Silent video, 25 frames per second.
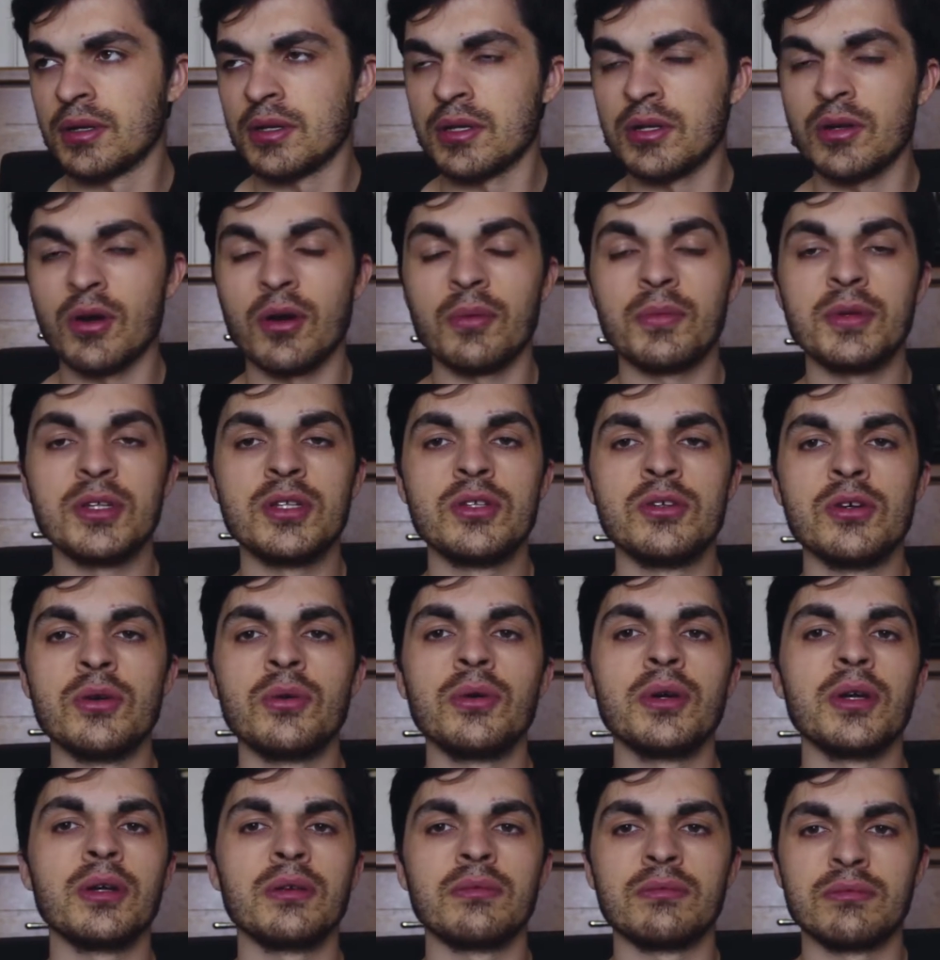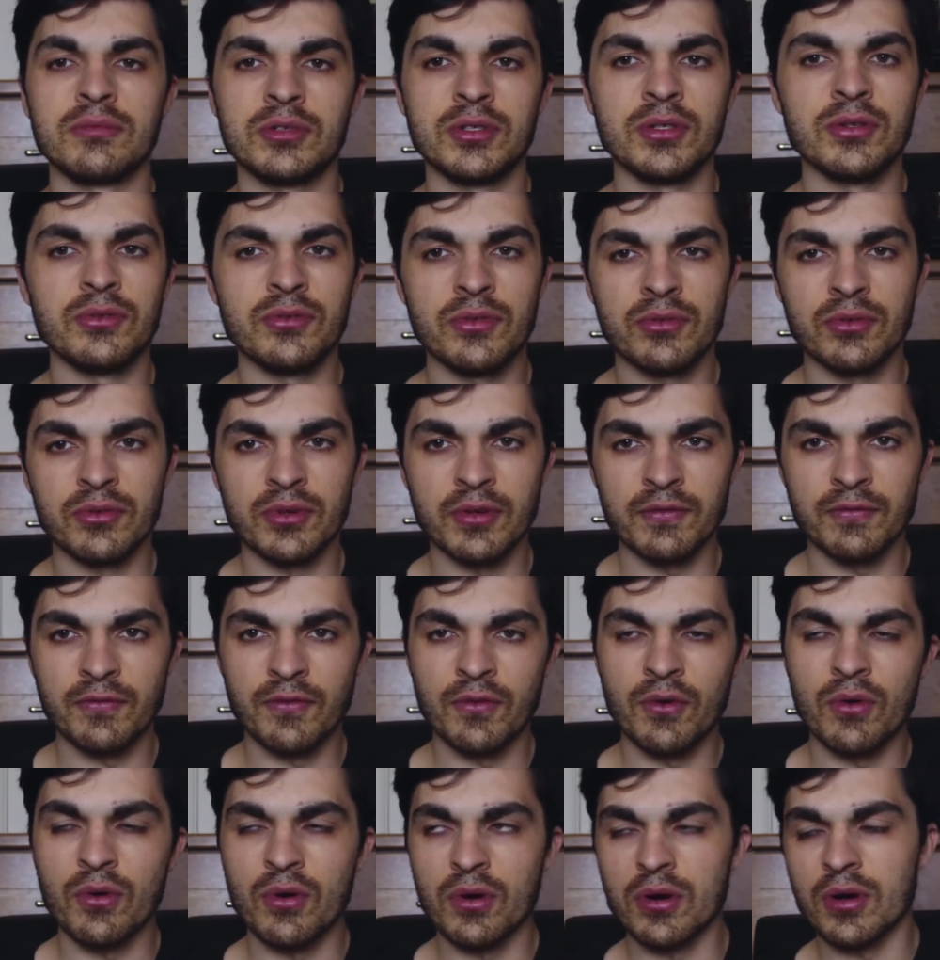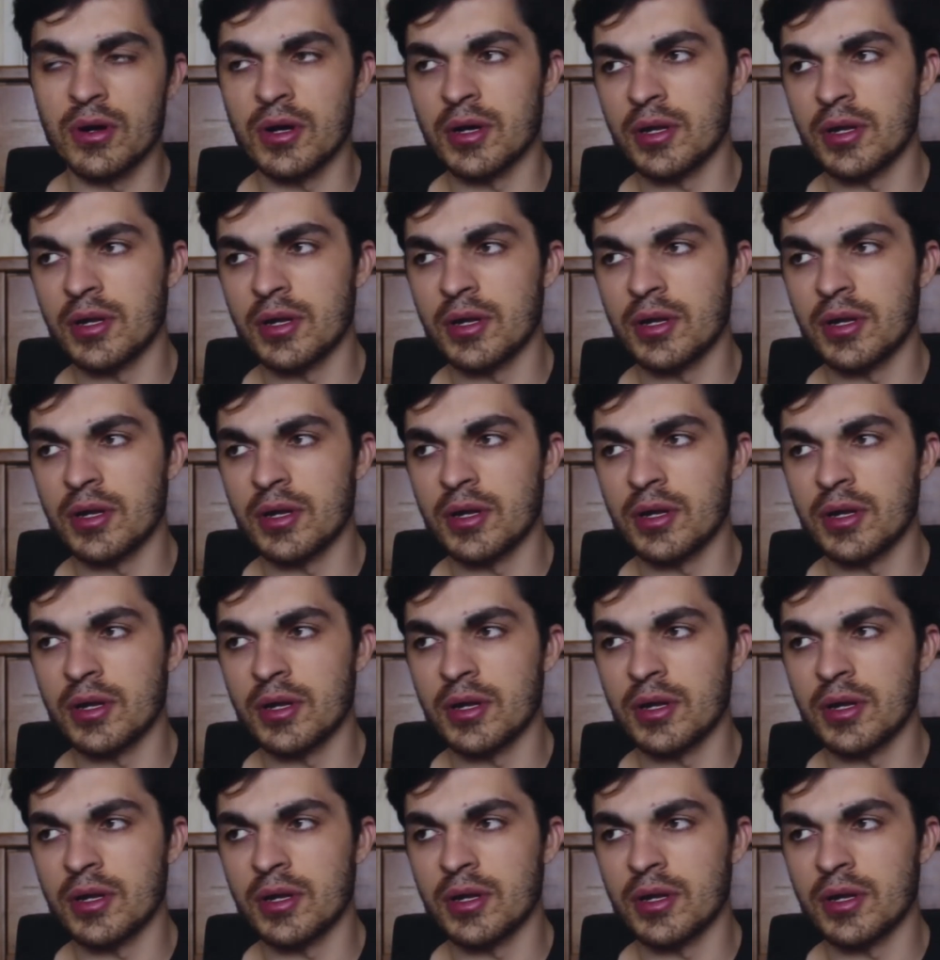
that I'd be doing 2, 3, 4,